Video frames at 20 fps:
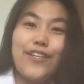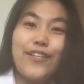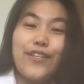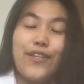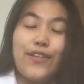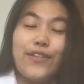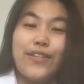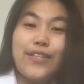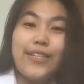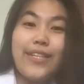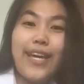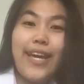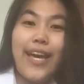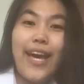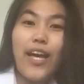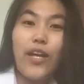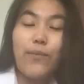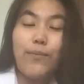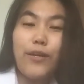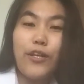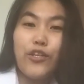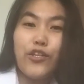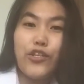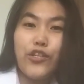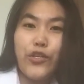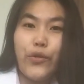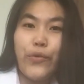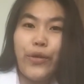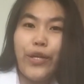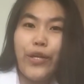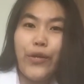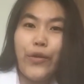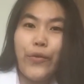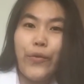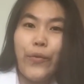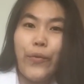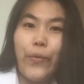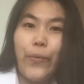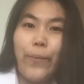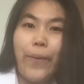So today I'll be showing
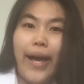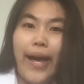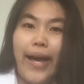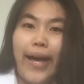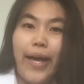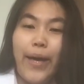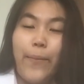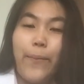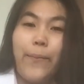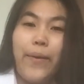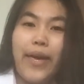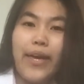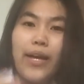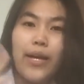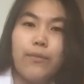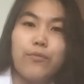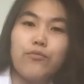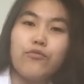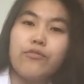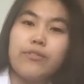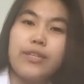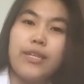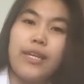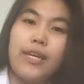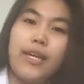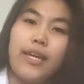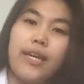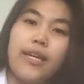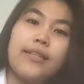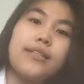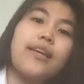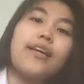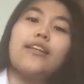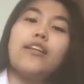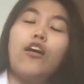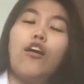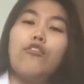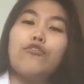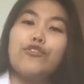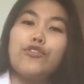you my makeup routine
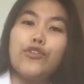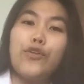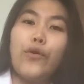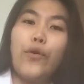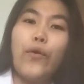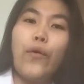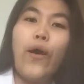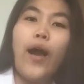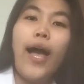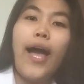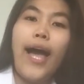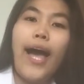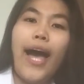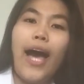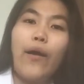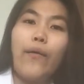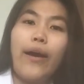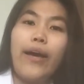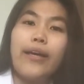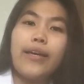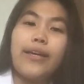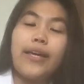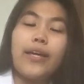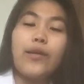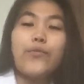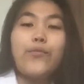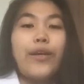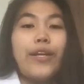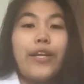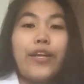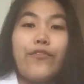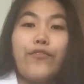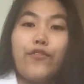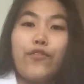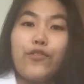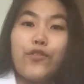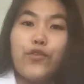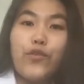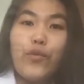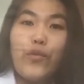and also how I get ready
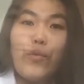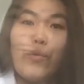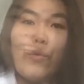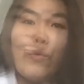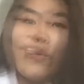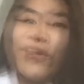for school.